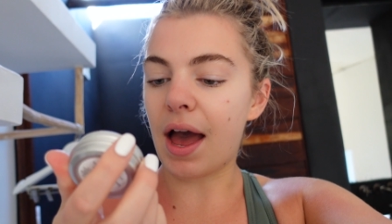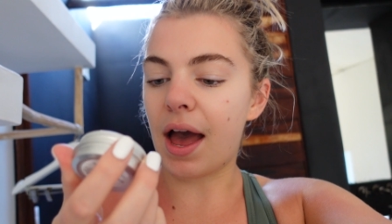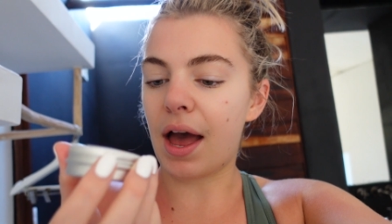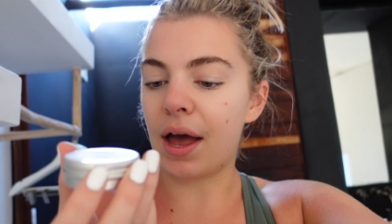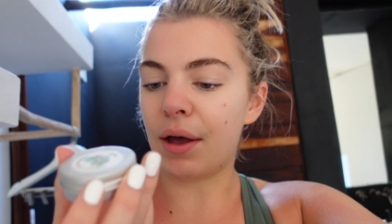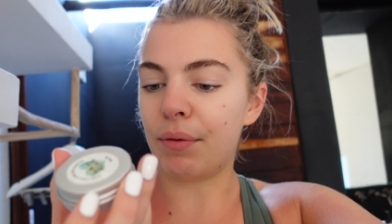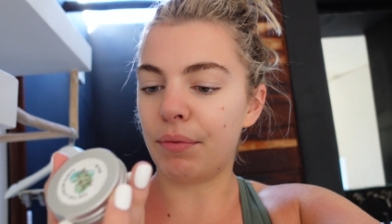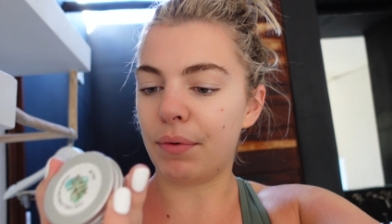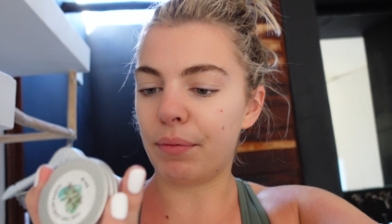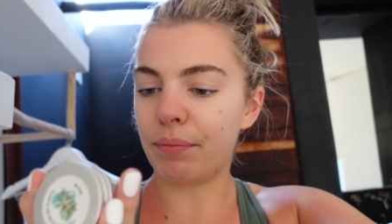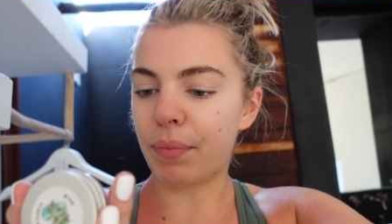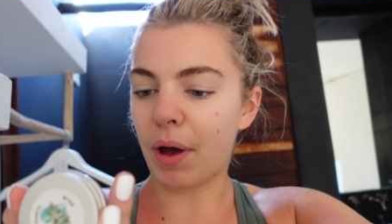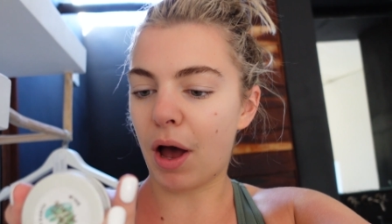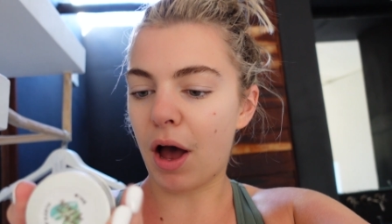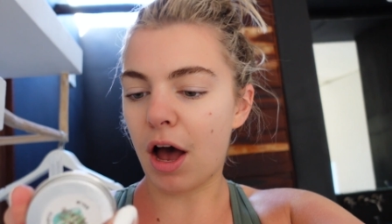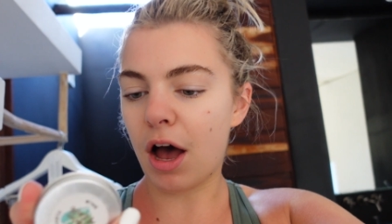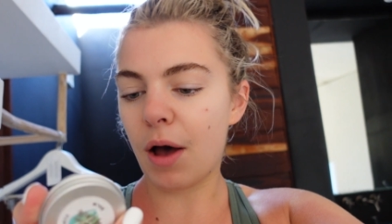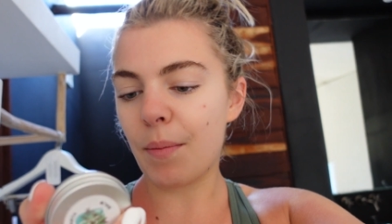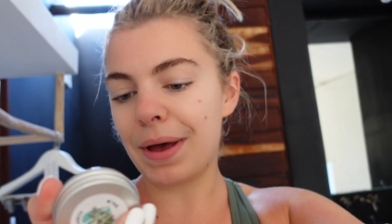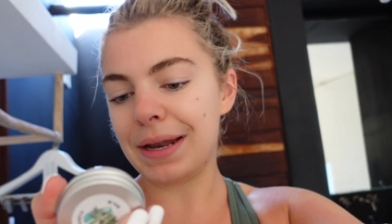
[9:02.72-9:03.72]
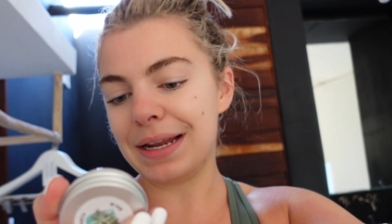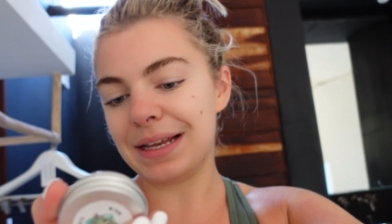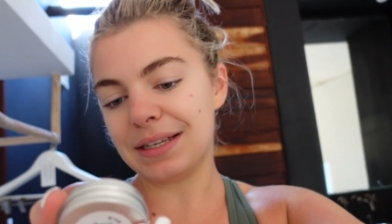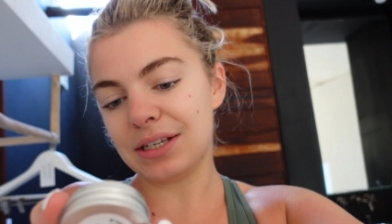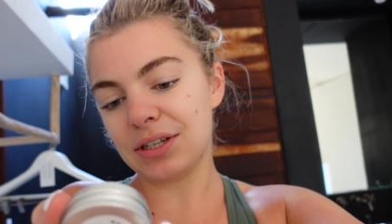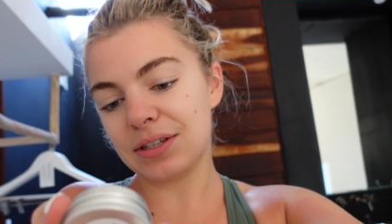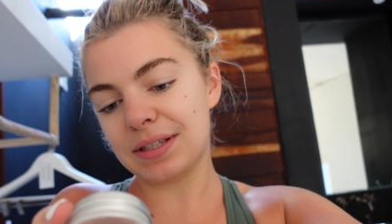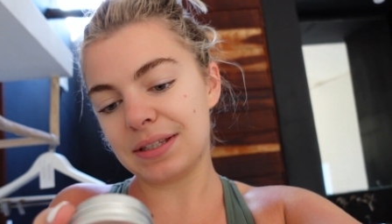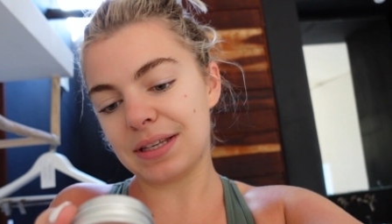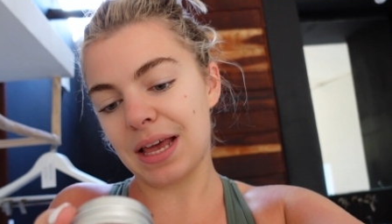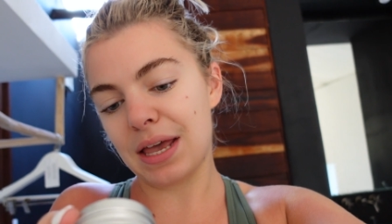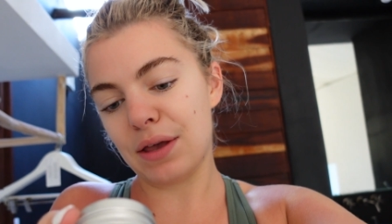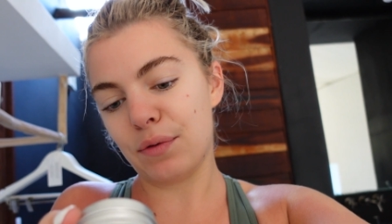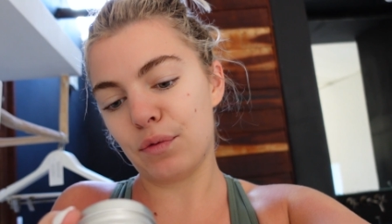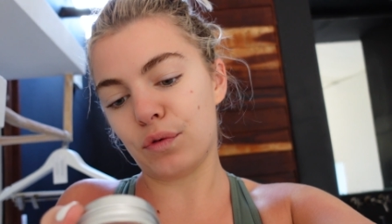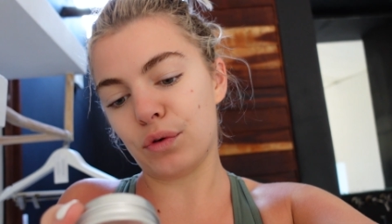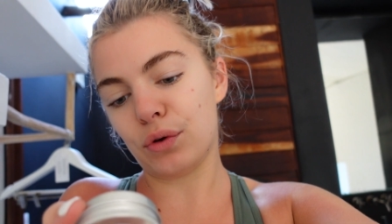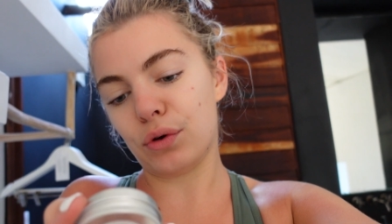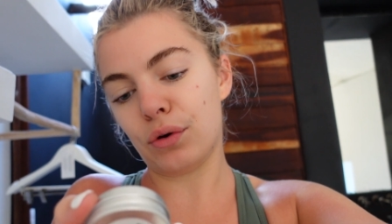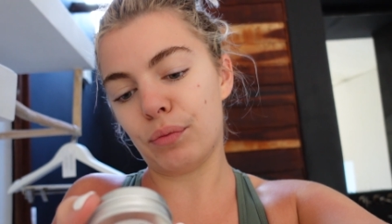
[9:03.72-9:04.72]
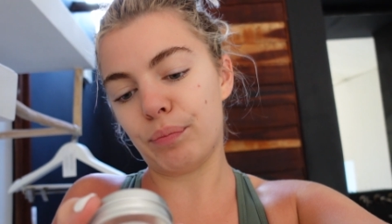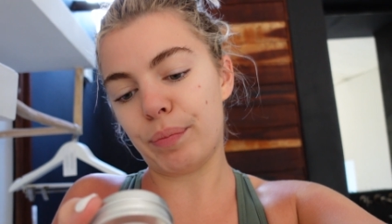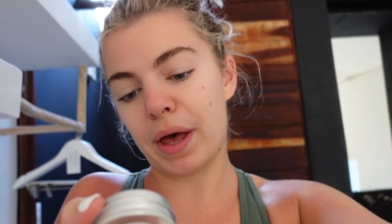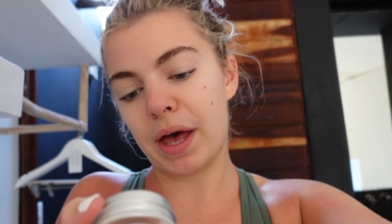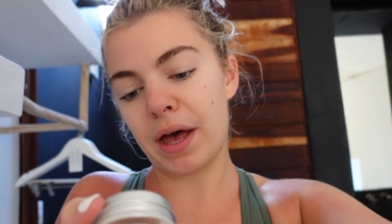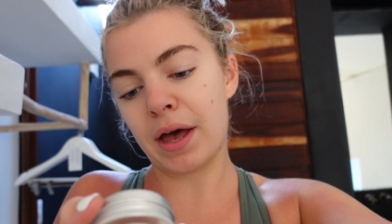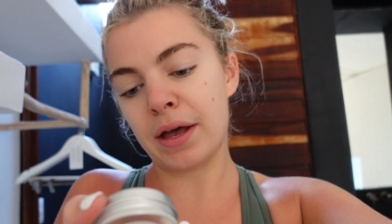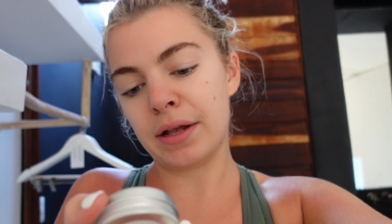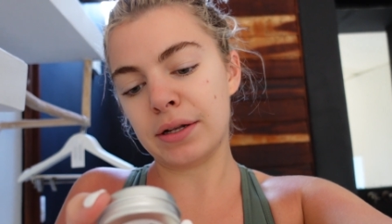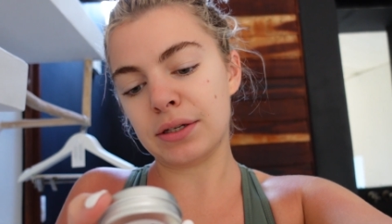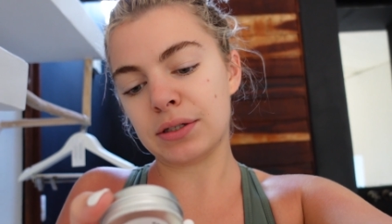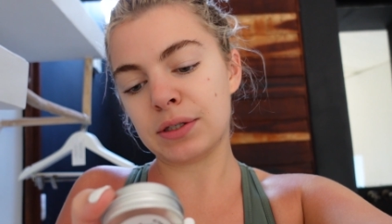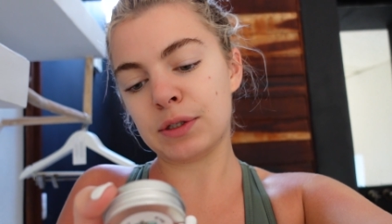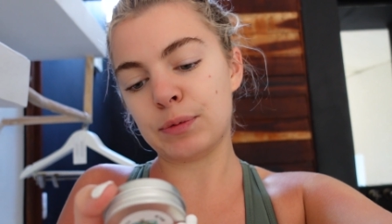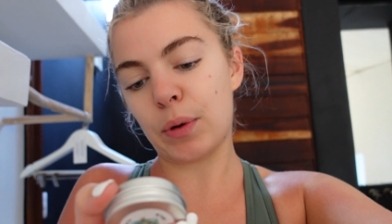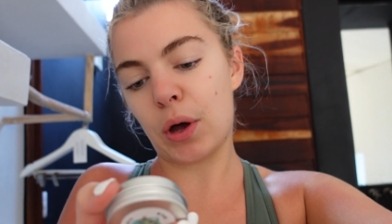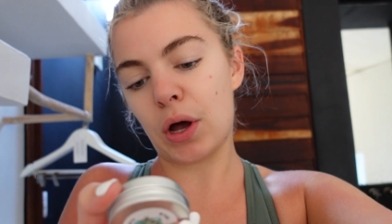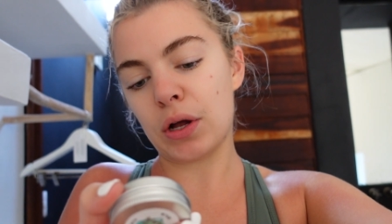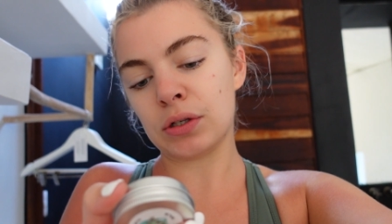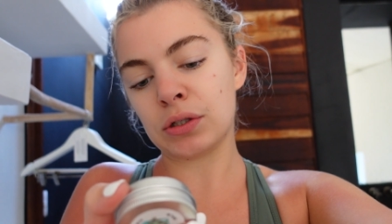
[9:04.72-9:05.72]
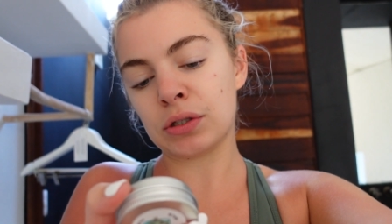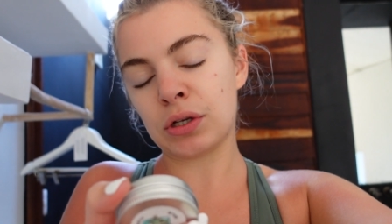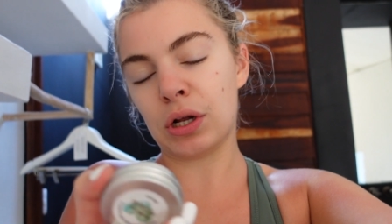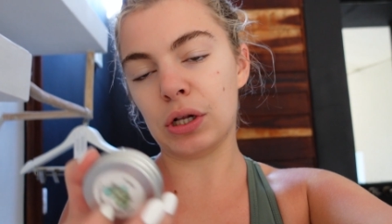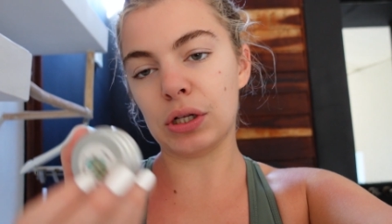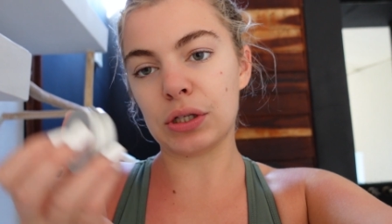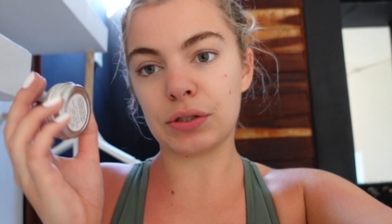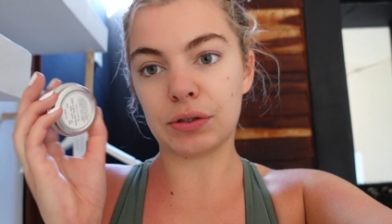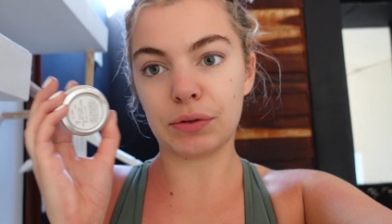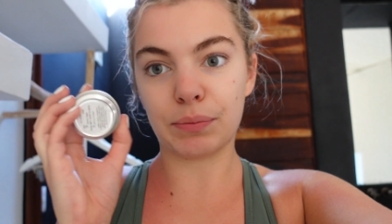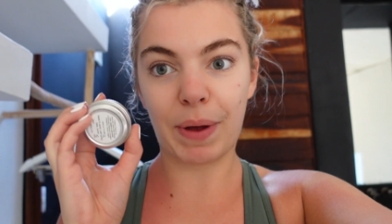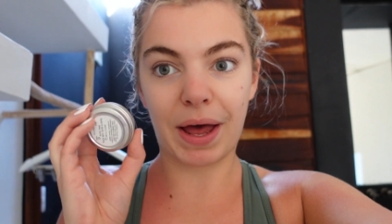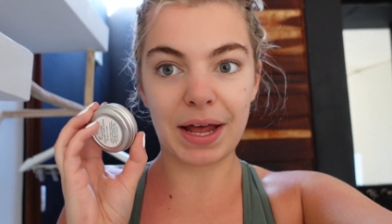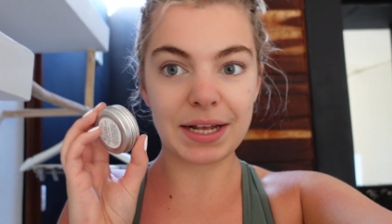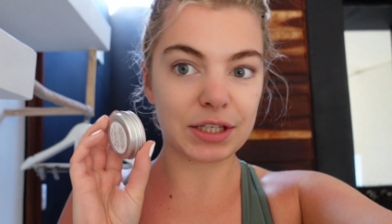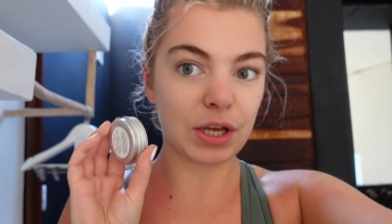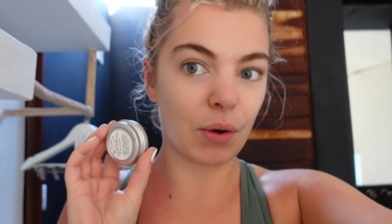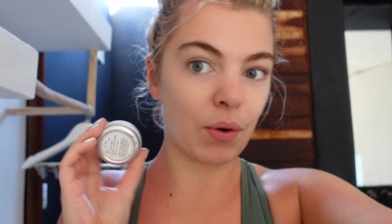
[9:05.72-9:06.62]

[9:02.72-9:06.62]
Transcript: um, balm and it does say for burns, spots, cold sore bites.